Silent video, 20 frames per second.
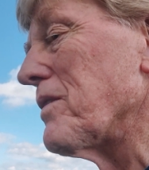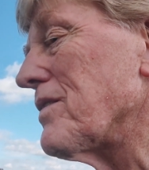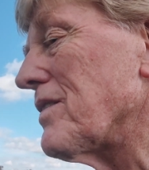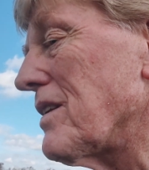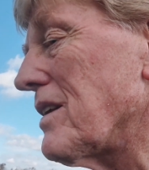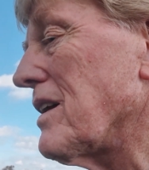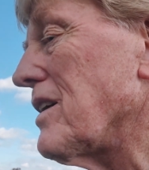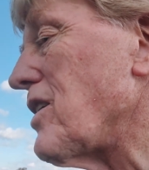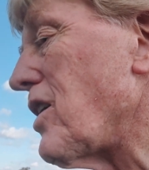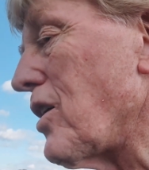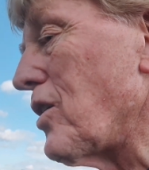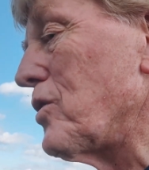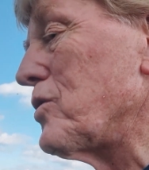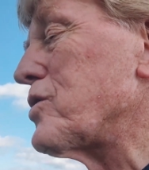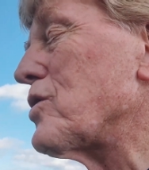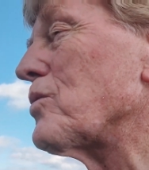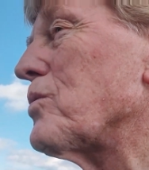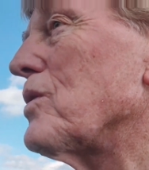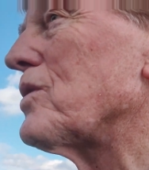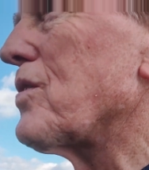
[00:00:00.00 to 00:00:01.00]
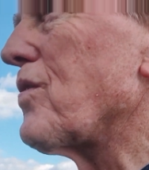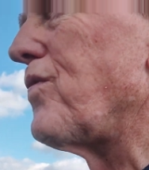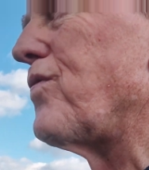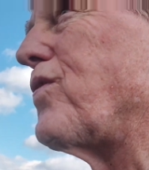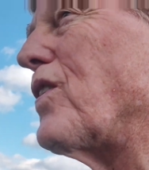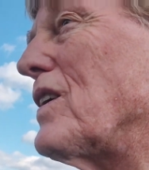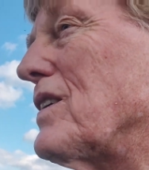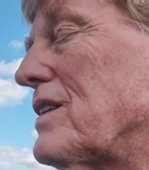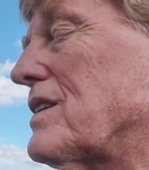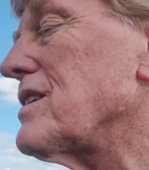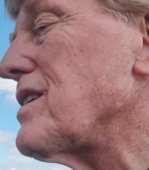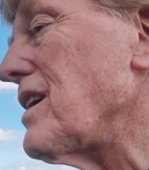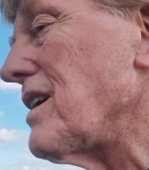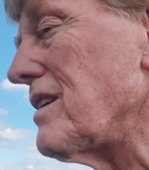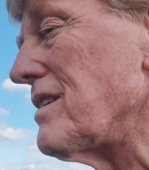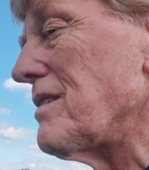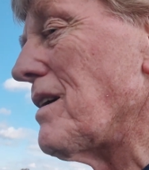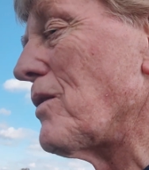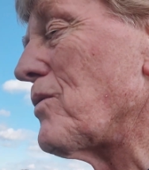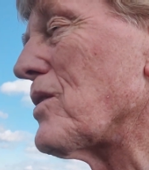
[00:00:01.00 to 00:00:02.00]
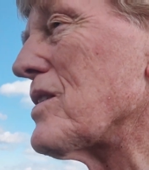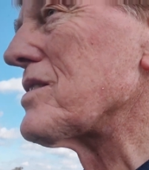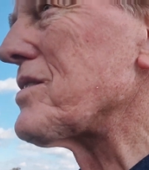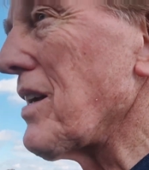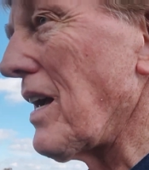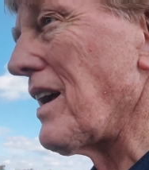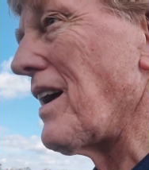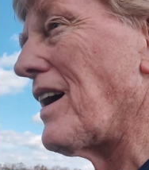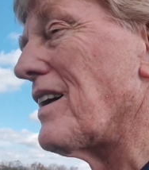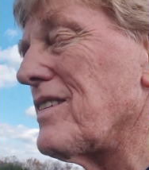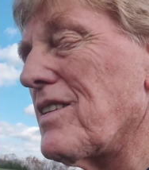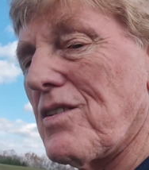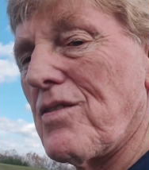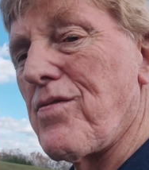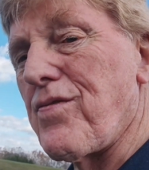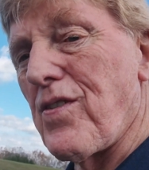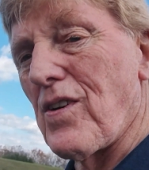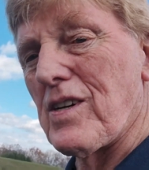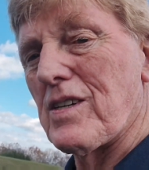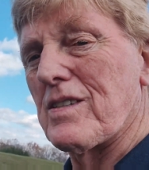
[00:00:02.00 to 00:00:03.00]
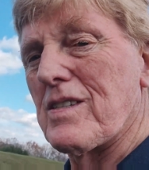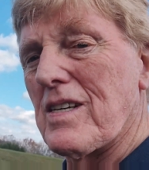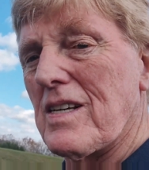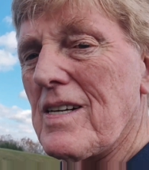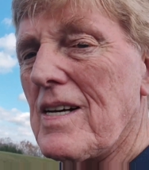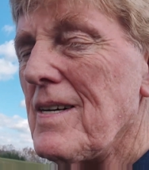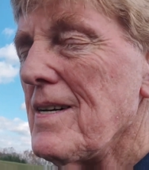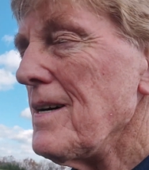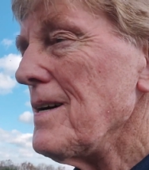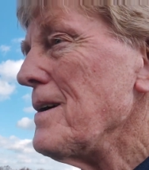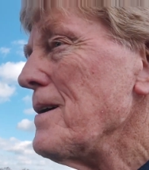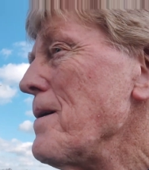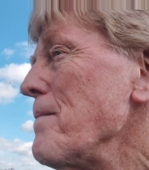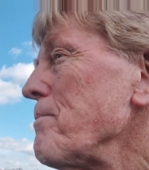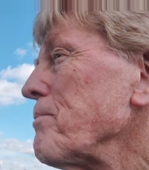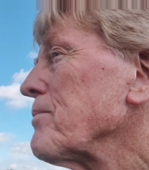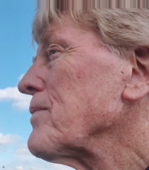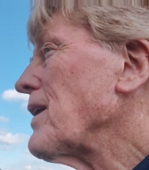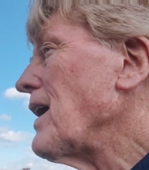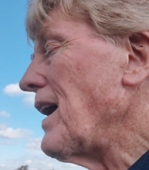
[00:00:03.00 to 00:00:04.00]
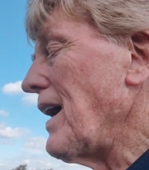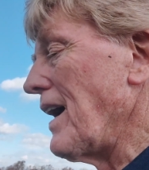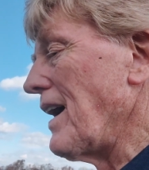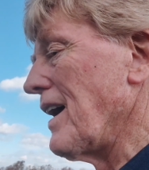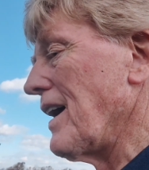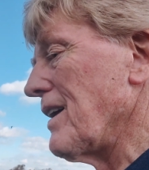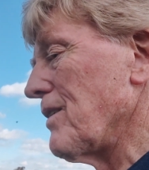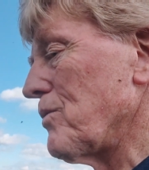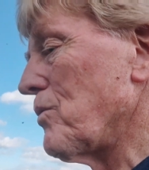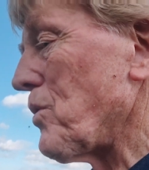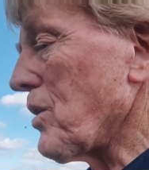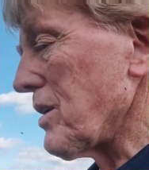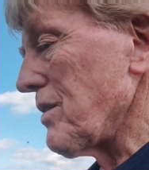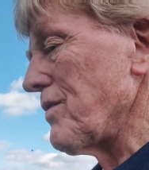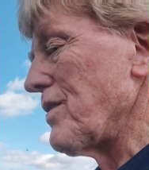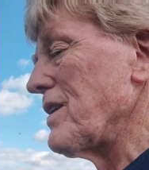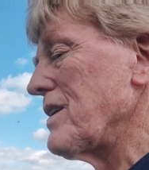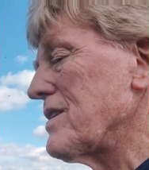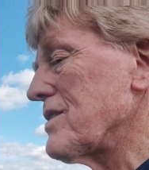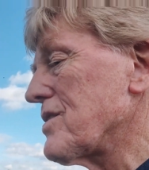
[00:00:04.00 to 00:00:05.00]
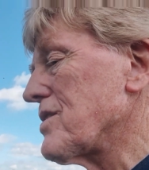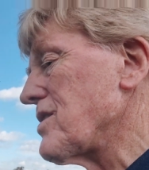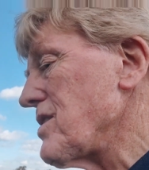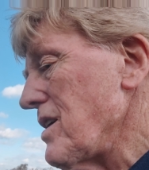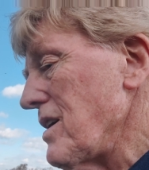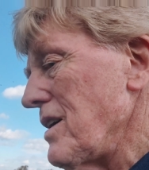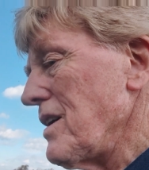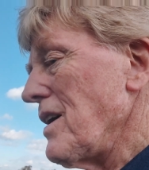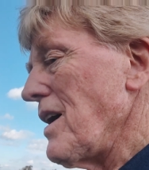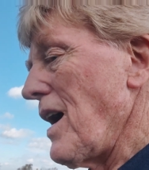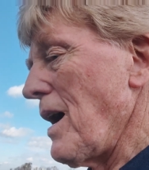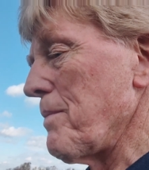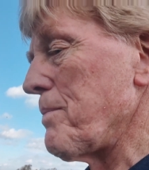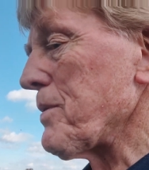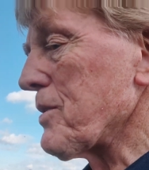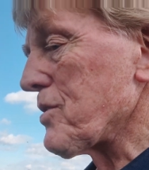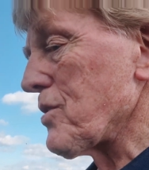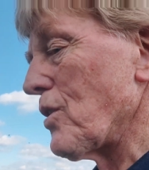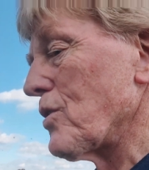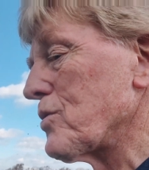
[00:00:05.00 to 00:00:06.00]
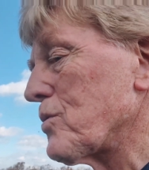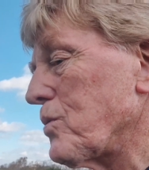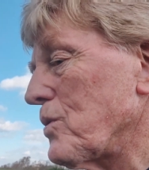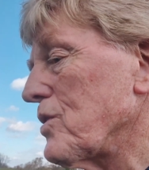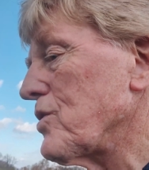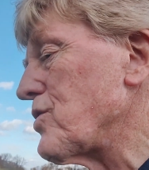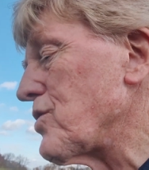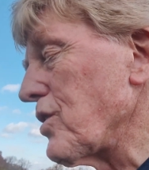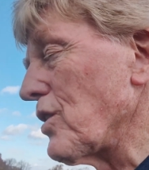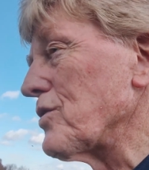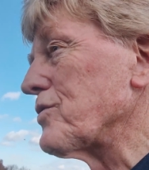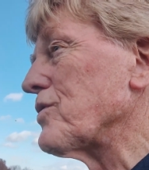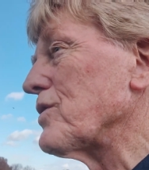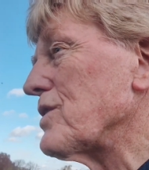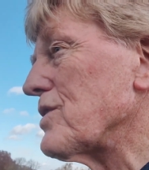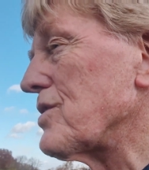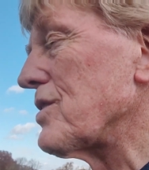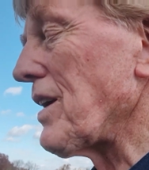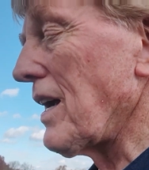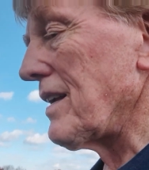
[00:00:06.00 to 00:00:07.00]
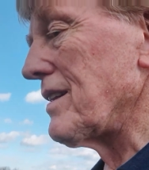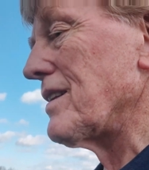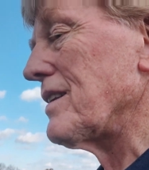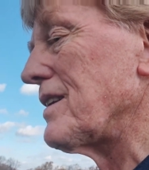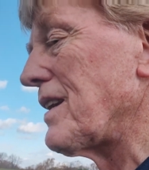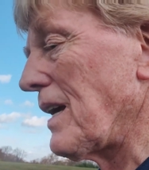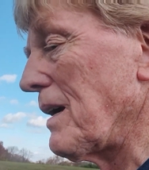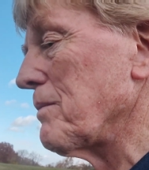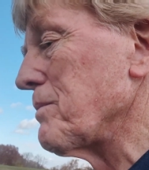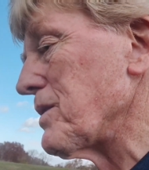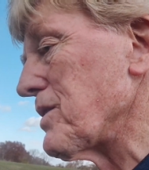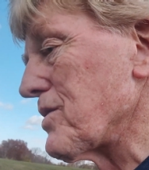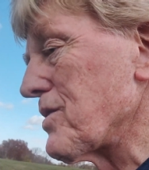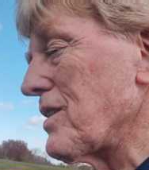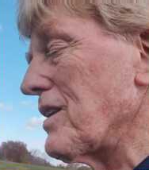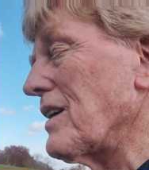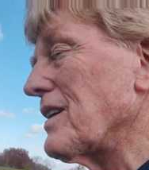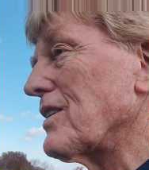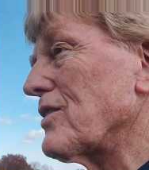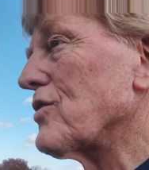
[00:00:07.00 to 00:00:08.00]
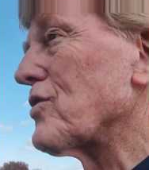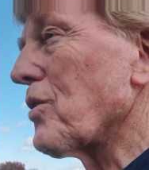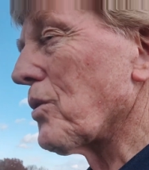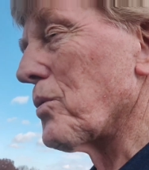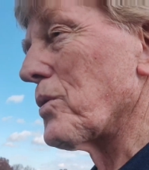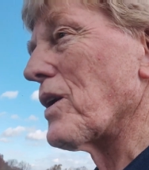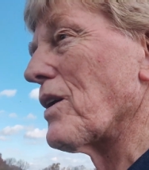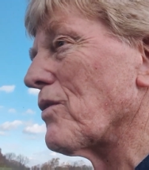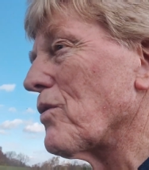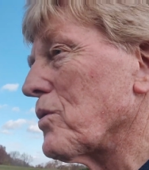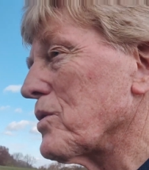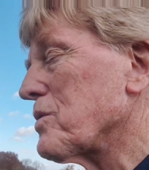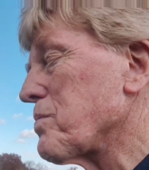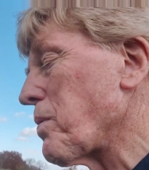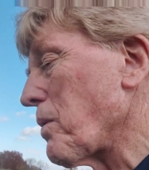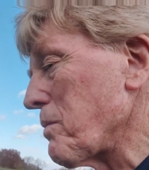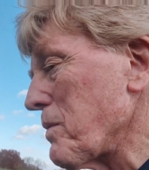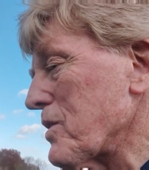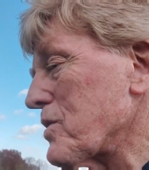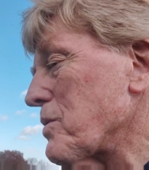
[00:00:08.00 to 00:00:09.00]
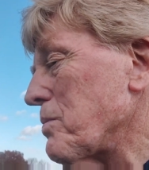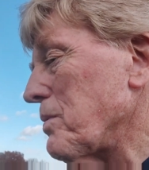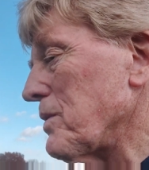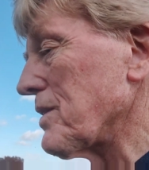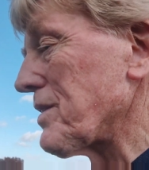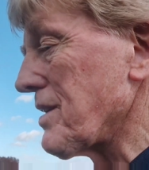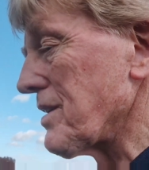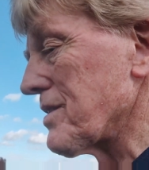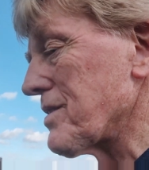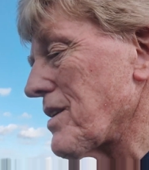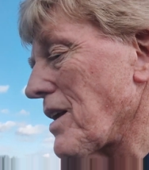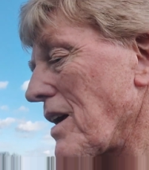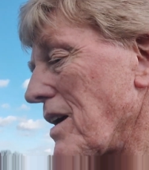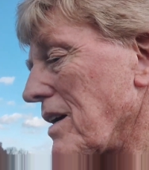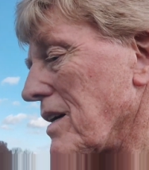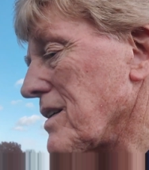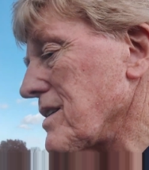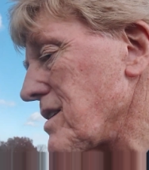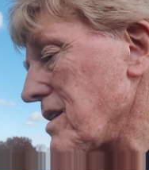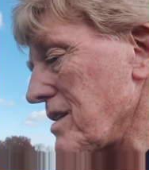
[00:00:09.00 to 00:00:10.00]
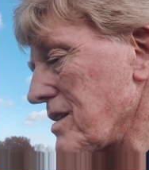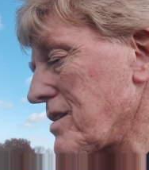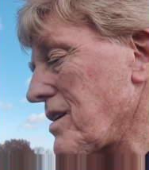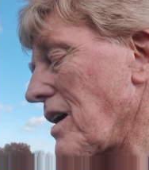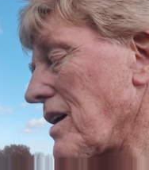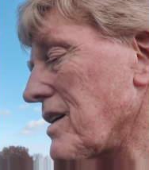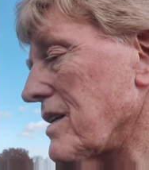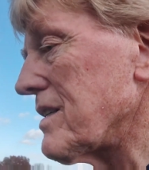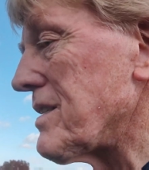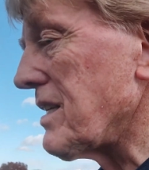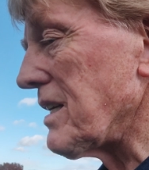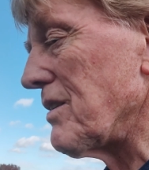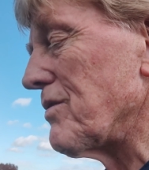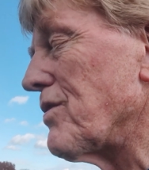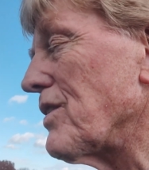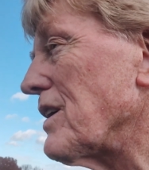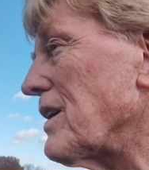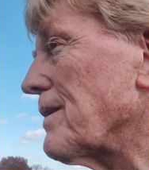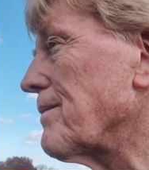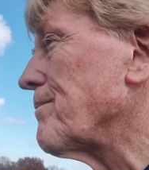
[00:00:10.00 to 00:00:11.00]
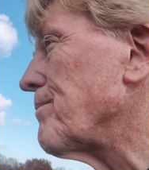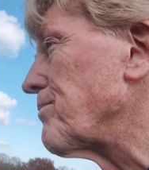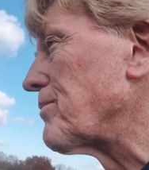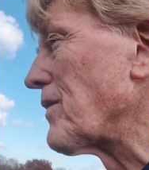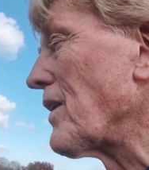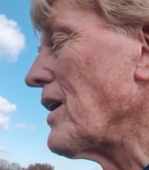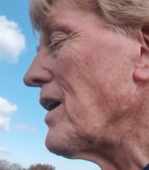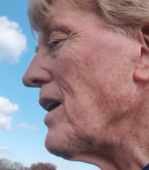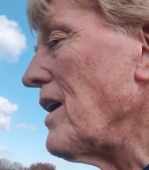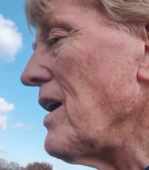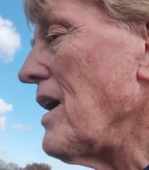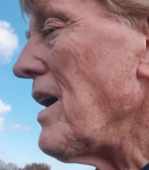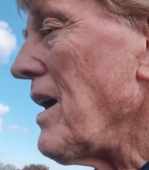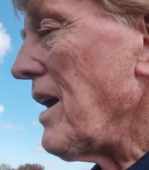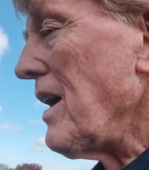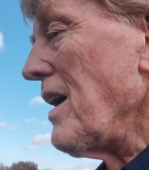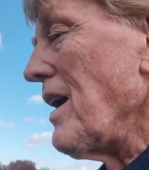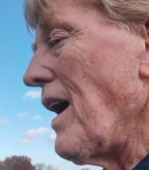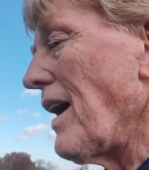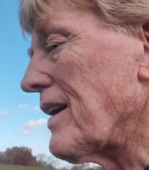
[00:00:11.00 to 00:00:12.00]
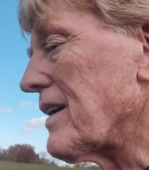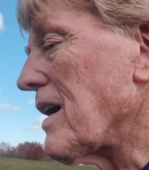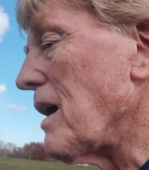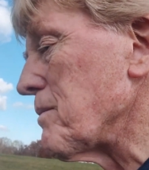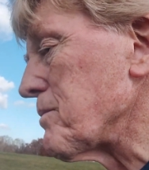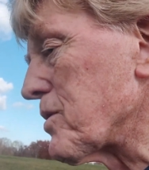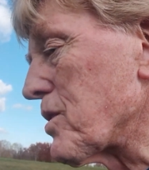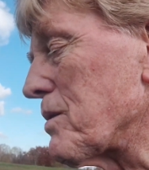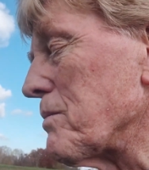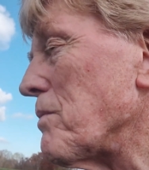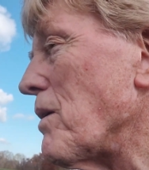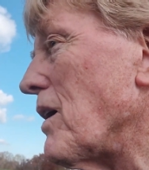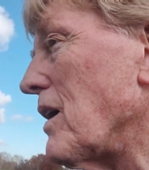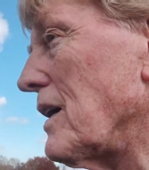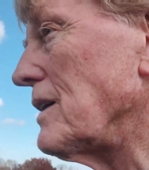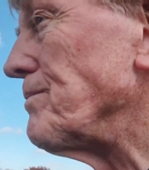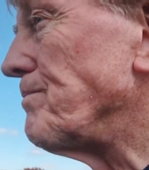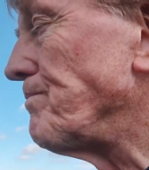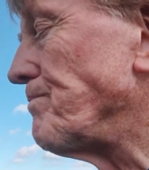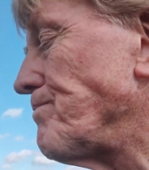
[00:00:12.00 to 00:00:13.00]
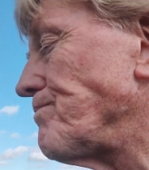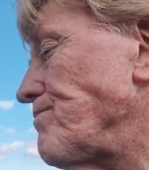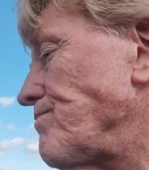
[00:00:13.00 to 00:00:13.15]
of the host was Funt. I want to say Allen Funt and one of his episodes was children say the damnedest things or whatever was permissible to stay on, say on TV. And comes to mind